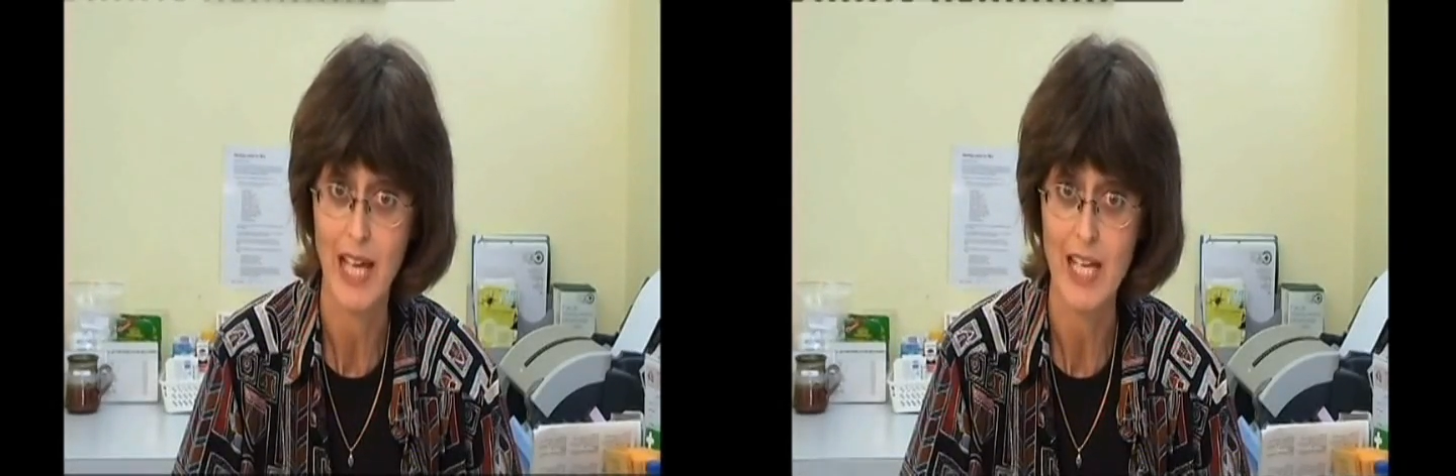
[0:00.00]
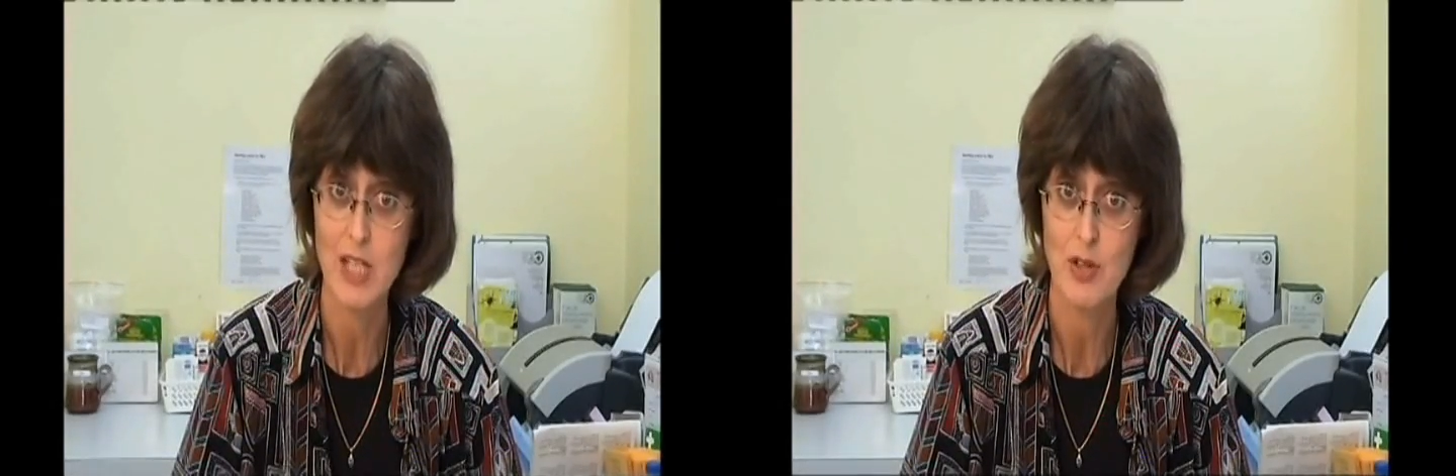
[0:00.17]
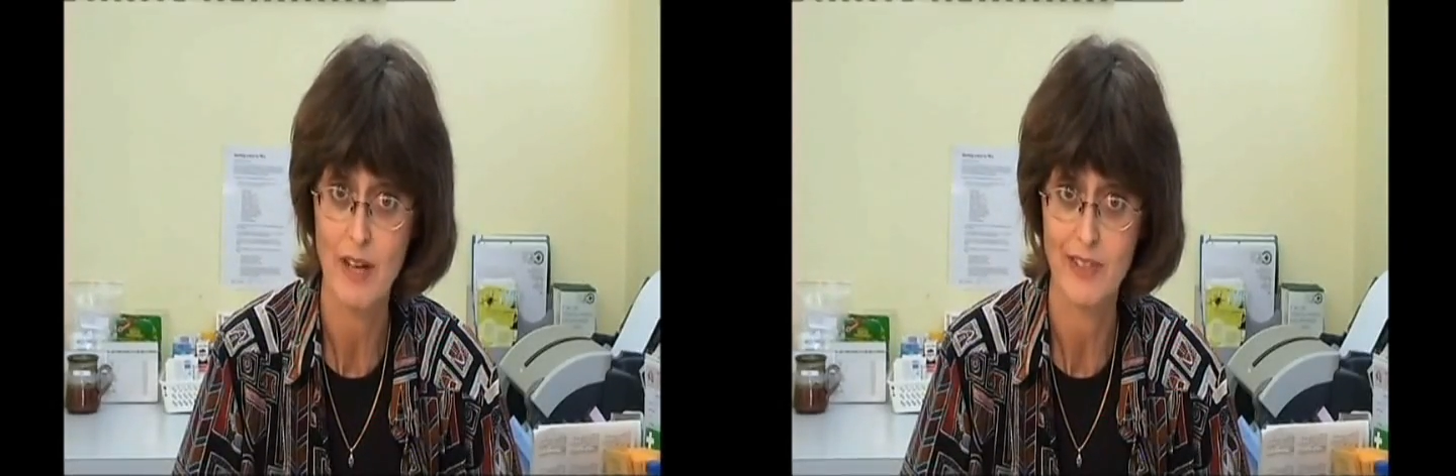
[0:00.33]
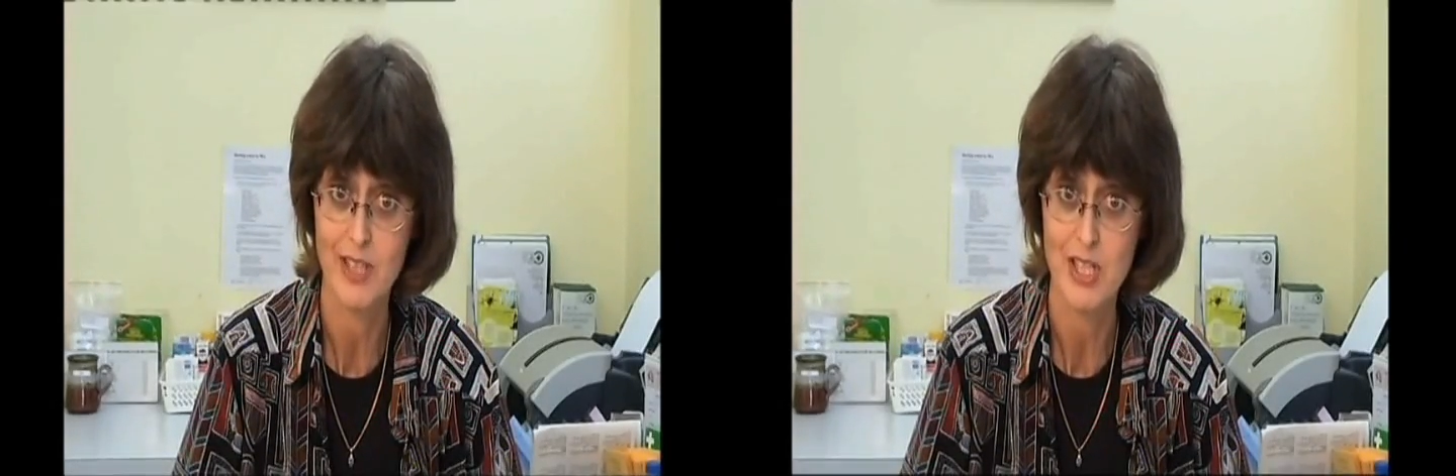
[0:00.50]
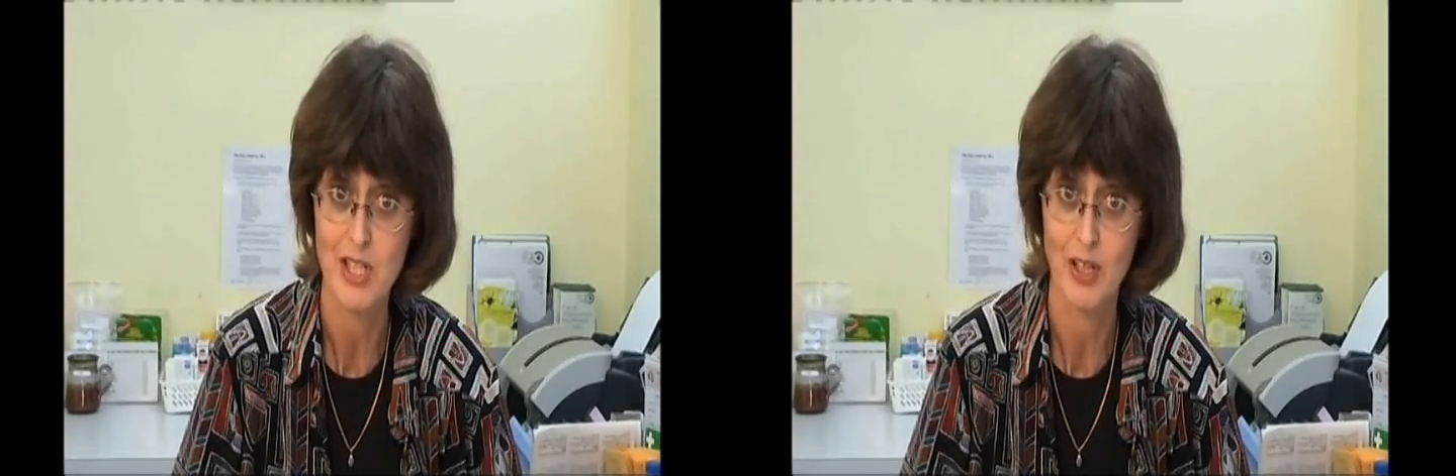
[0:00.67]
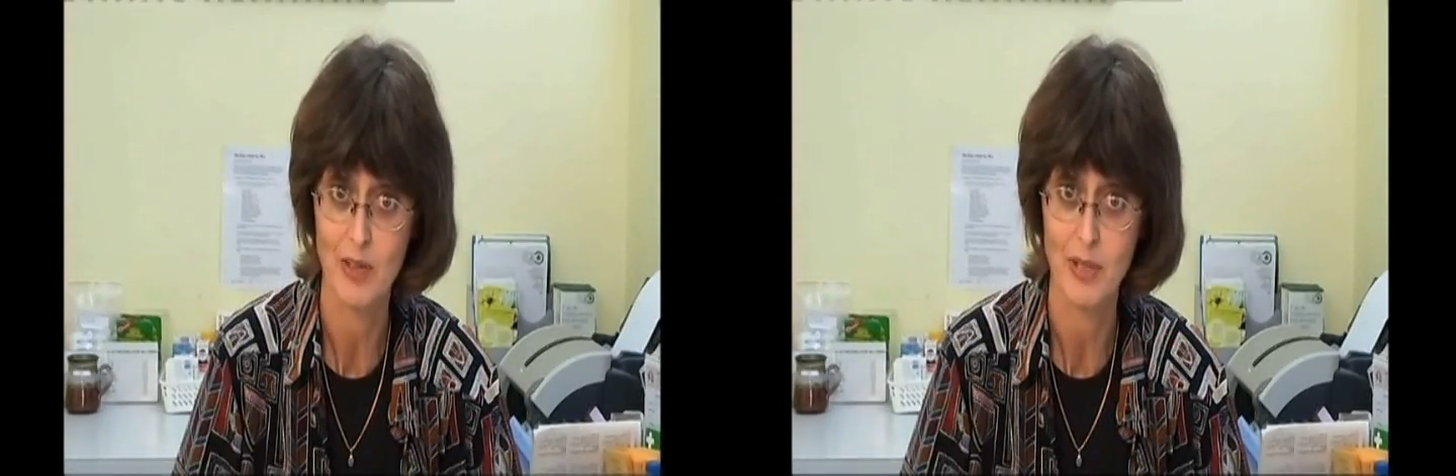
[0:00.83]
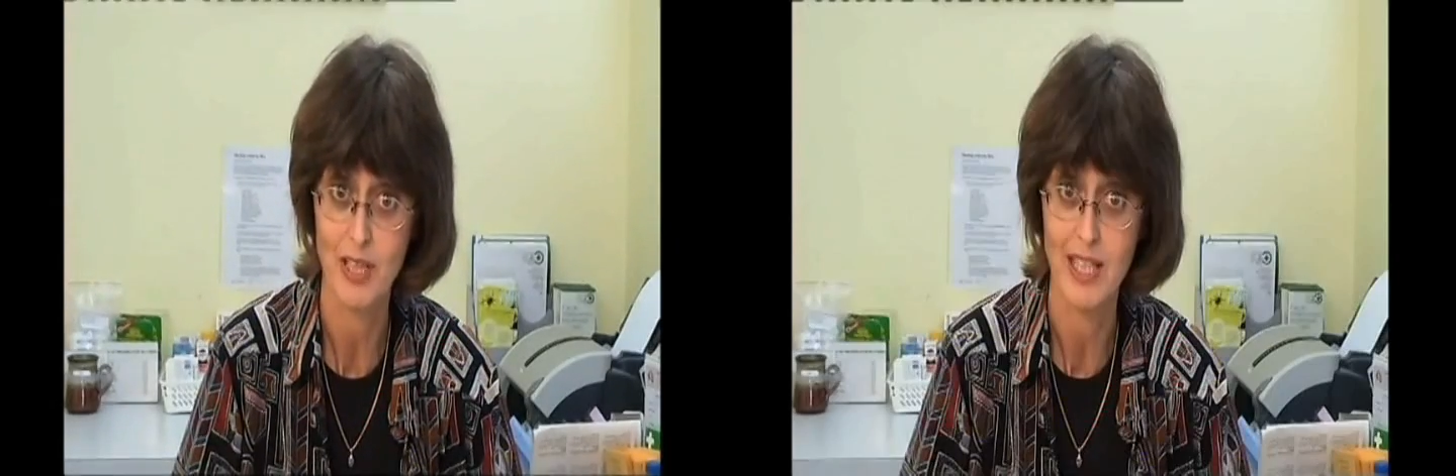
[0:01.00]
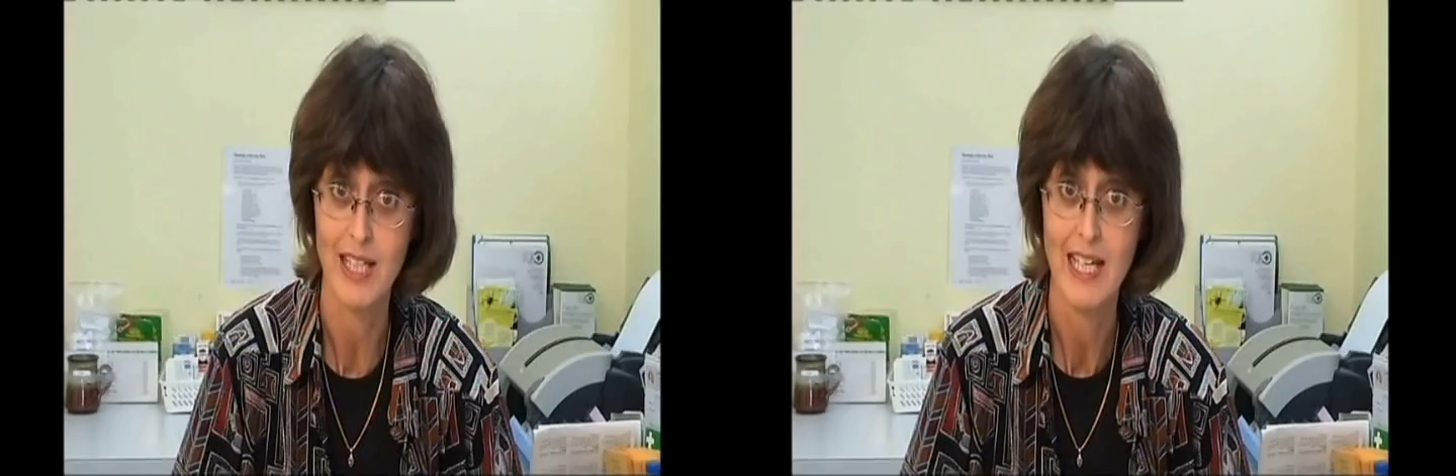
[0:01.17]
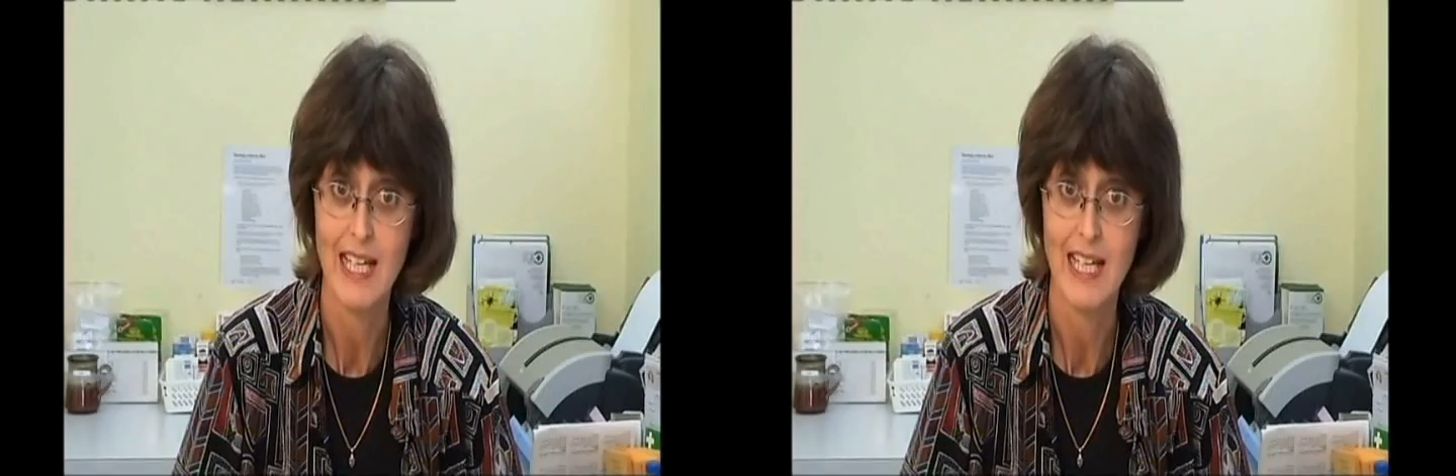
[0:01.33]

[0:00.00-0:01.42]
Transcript: catch travellers' diarrhea